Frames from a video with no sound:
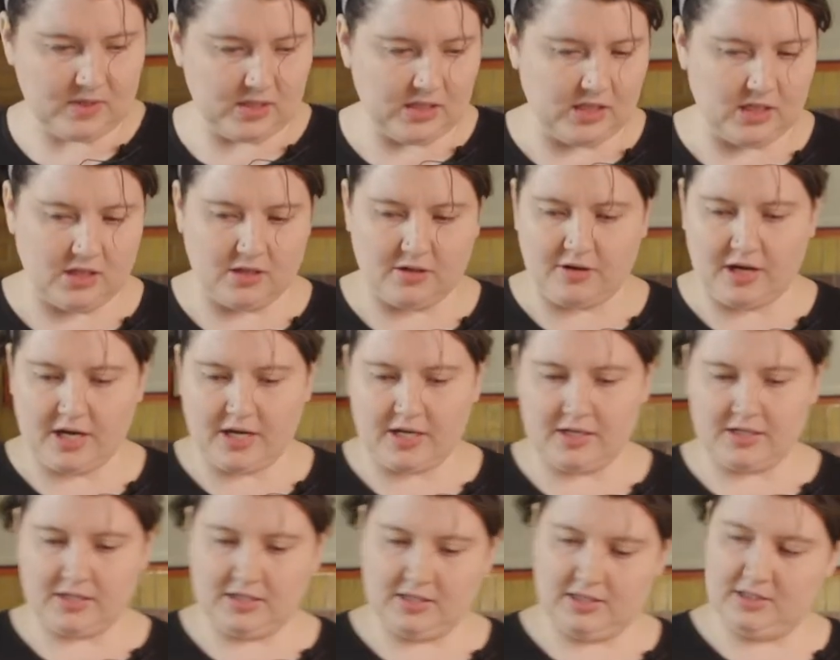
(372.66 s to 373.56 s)
All
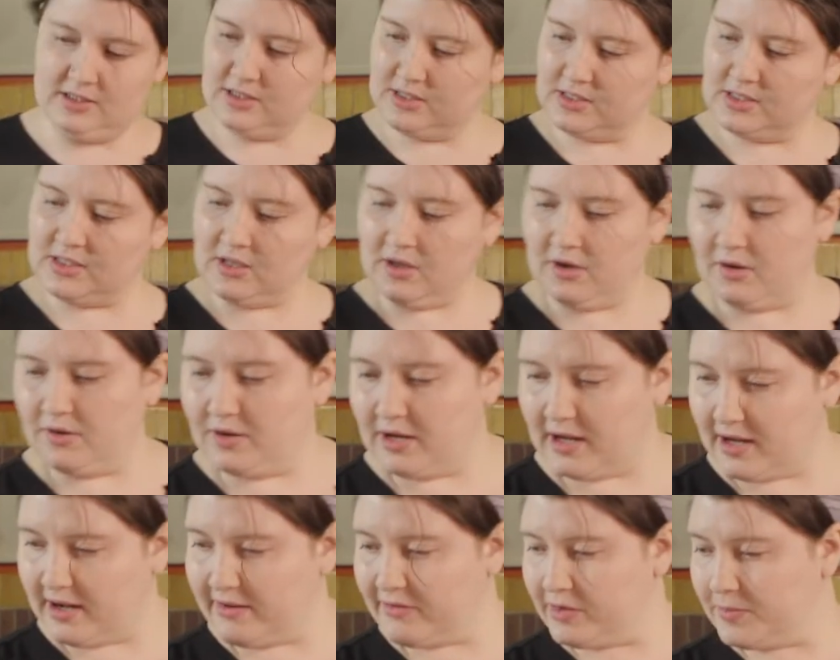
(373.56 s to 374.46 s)
right, so
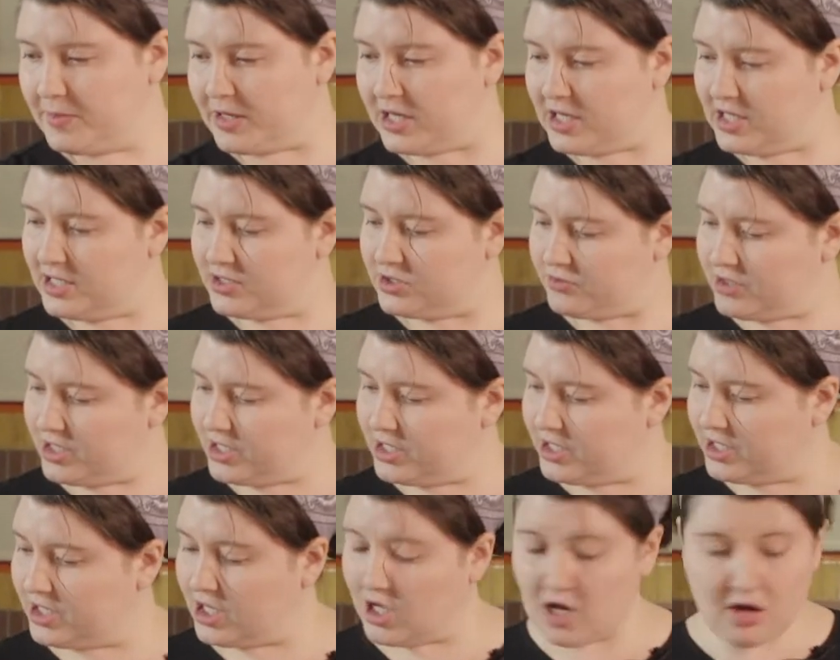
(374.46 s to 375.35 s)
everybody is ready
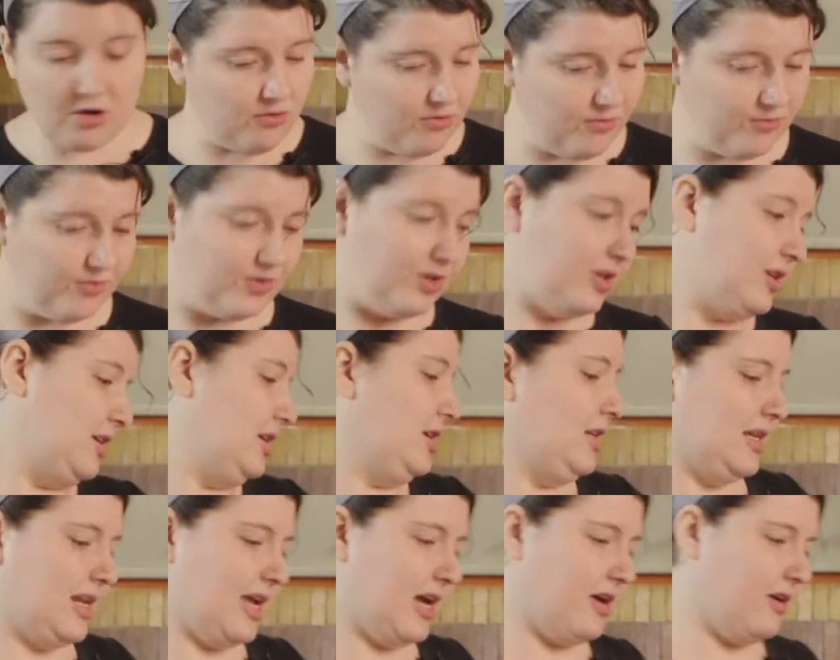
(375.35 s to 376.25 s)
to go.
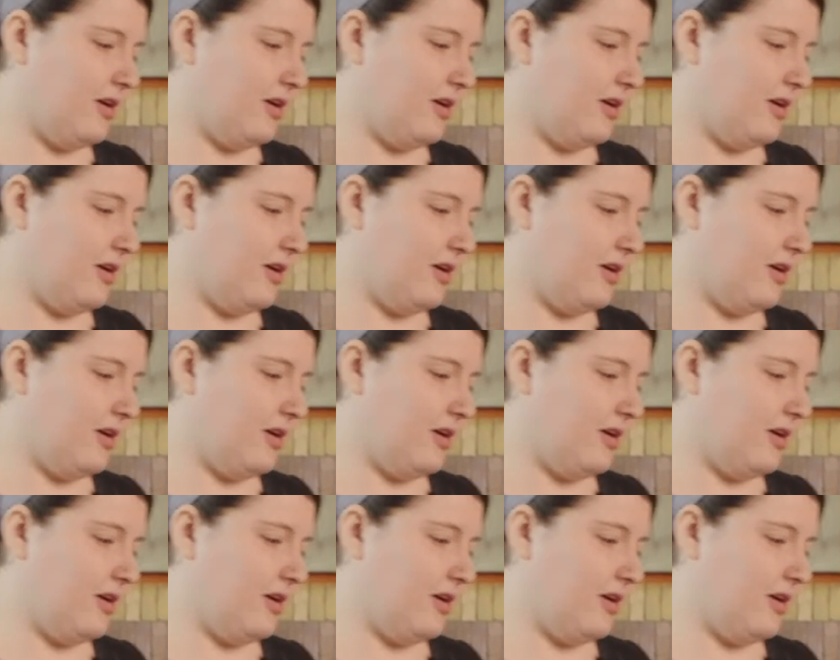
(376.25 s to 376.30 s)
Now